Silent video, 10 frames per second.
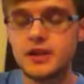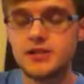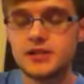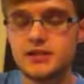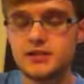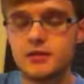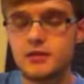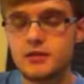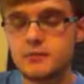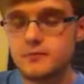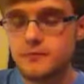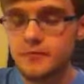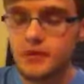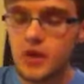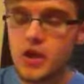Let's get started.
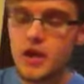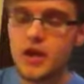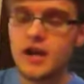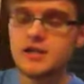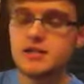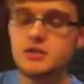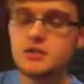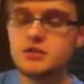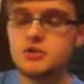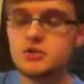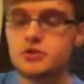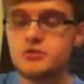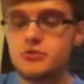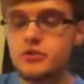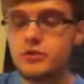I tell you the
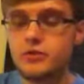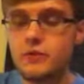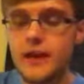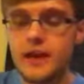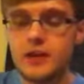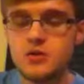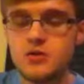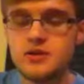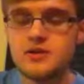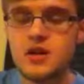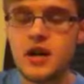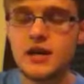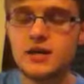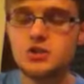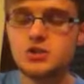truth, the man who does
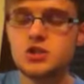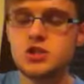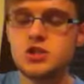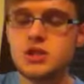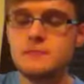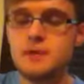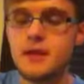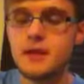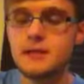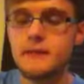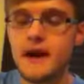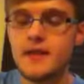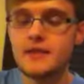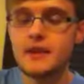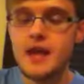not enter the sheep pen by
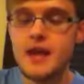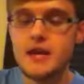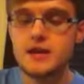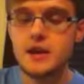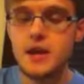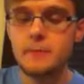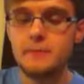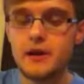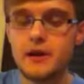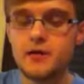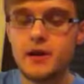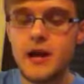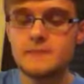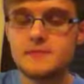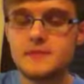the gate, but
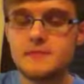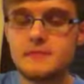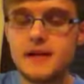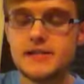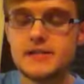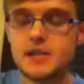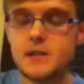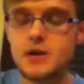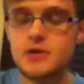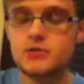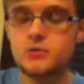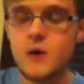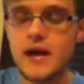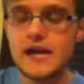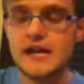climbs in by some other
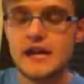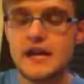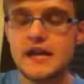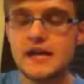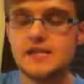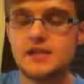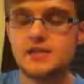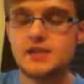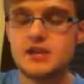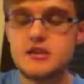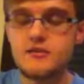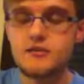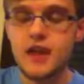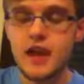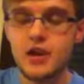way, is a
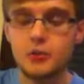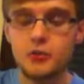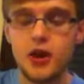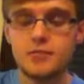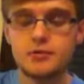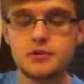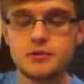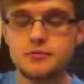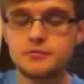thief and a robber.